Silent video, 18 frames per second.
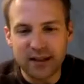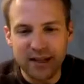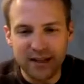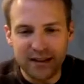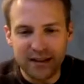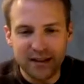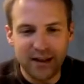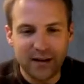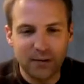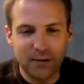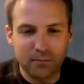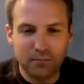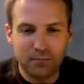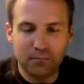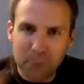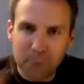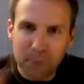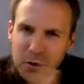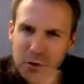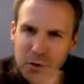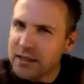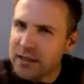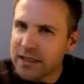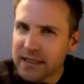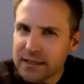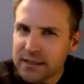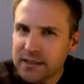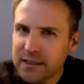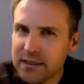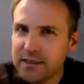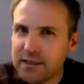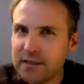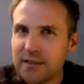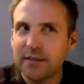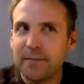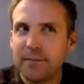they're
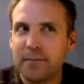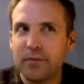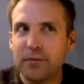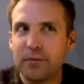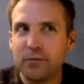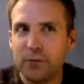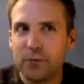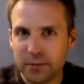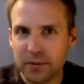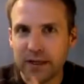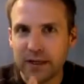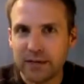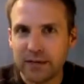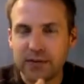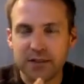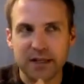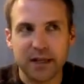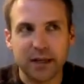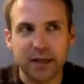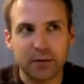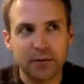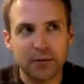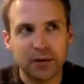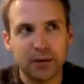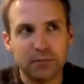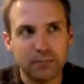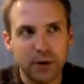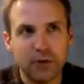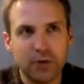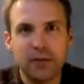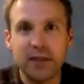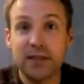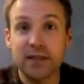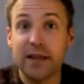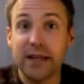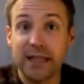modeless, which we'll get to in a second. They're
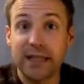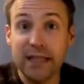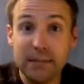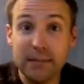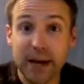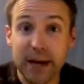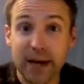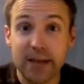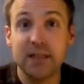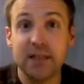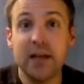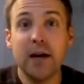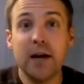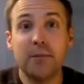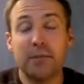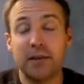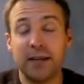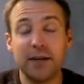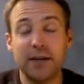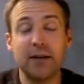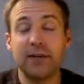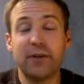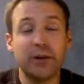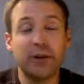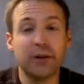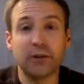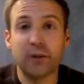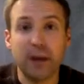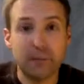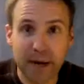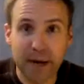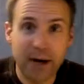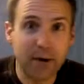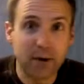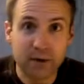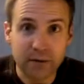modeless like Emacs, but they don't have all the great
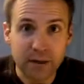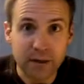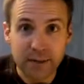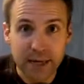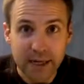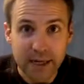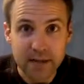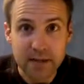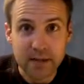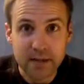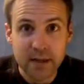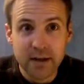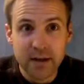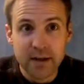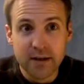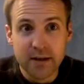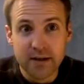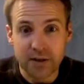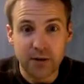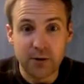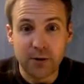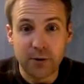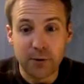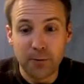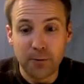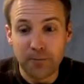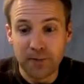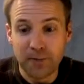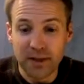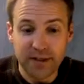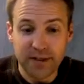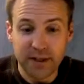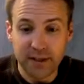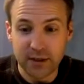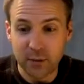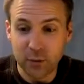power of Emacs. So they
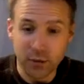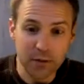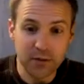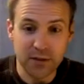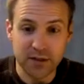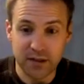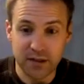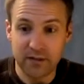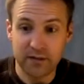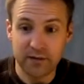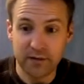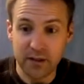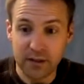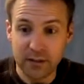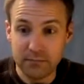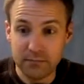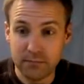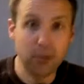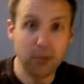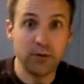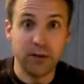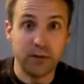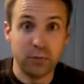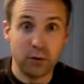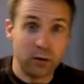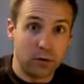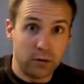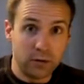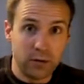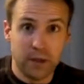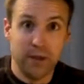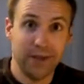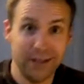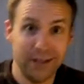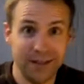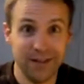take the worst of the moded
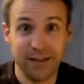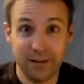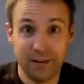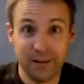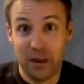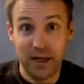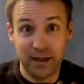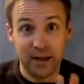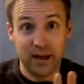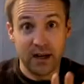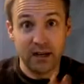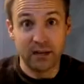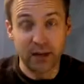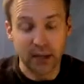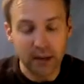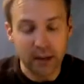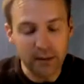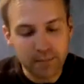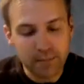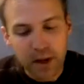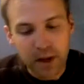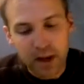world, by not having any,